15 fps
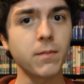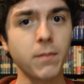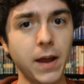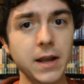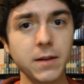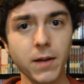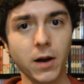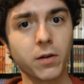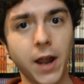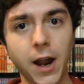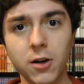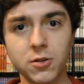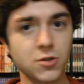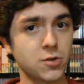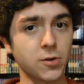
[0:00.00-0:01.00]
main male
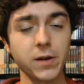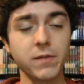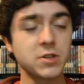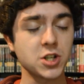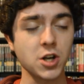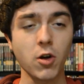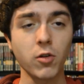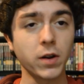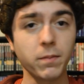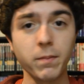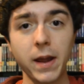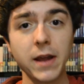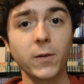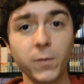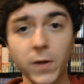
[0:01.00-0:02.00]
characters or even shonen
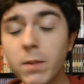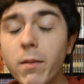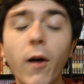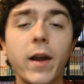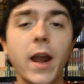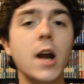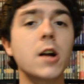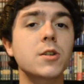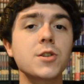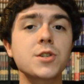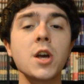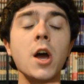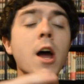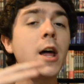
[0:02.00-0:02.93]
main female characters,